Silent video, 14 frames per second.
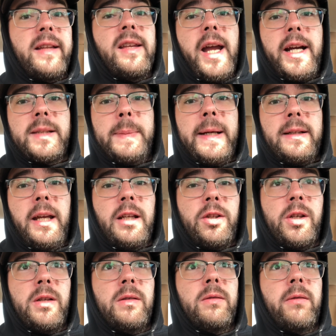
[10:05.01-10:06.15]
the
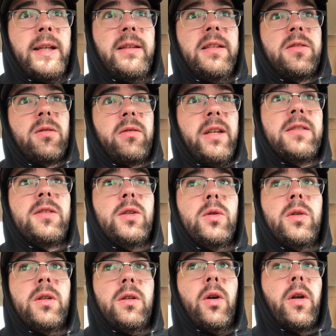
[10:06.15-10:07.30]
expectation, like these are things that you can do.